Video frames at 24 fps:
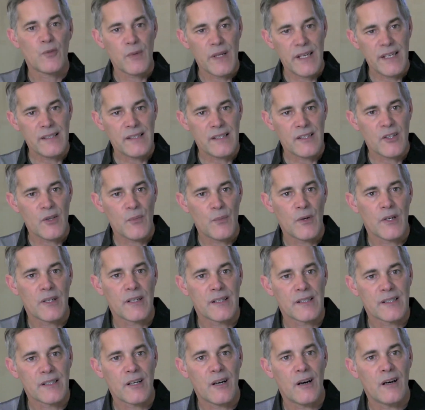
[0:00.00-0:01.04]
reason the
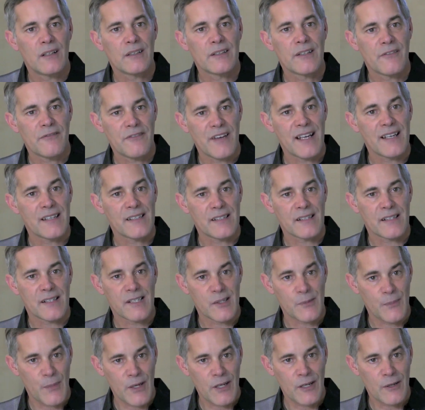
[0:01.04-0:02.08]
book is called The Venice
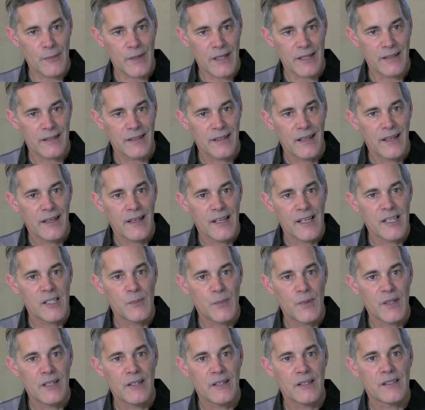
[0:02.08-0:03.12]
Experiment is
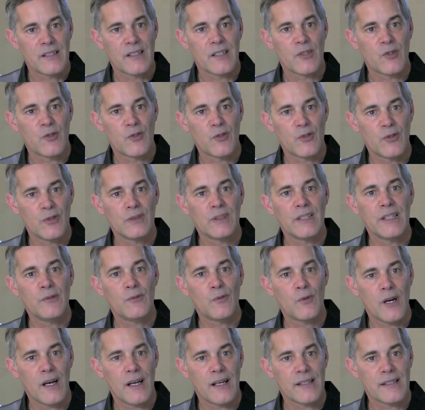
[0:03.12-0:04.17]
because it truly
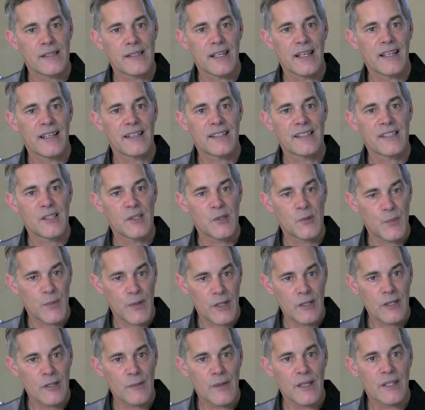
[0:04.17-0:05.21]
was an
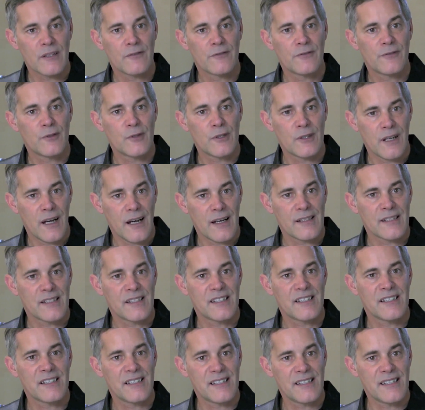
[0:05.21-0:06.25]
experiment for us
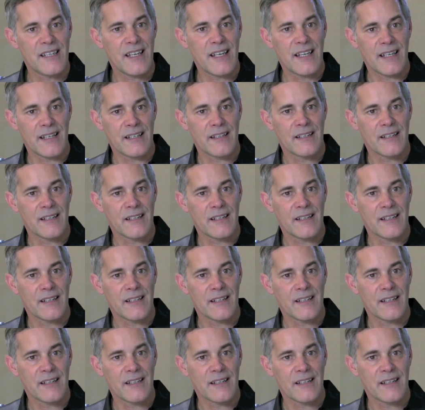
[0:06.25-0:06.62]
to see